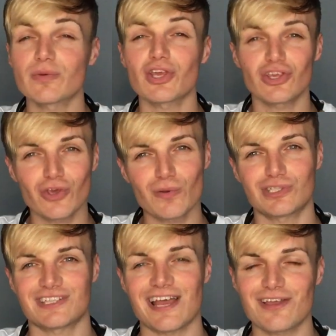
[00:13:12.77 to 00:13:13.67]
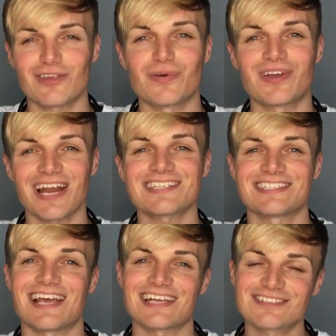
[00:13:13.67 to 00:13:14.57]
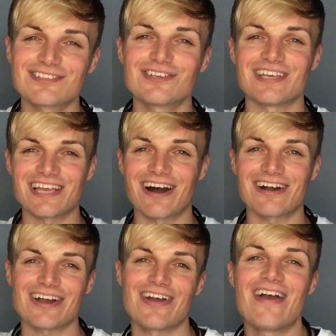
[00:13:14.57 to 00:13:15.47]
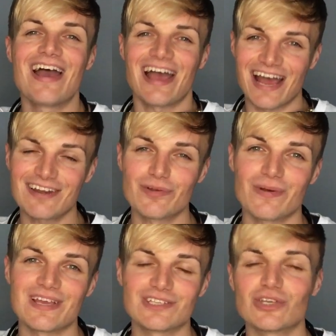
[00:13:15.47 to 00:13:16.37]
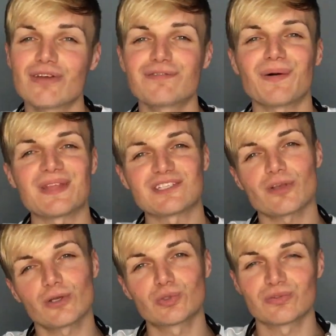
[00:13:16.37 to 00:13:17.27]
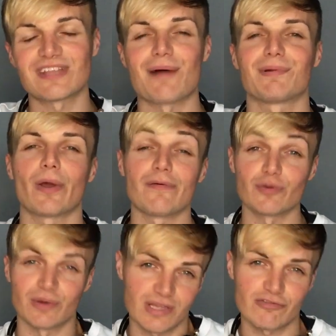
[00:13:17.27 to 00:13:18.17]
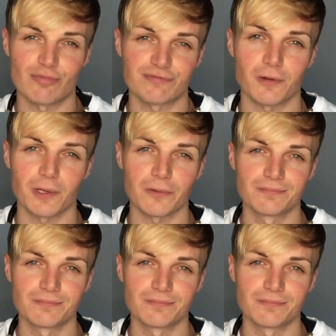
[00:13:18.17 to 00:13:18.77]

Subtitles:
a huge thank you, gracias, to Iago and Louise. You can find their socials down below if you want to give them a follow.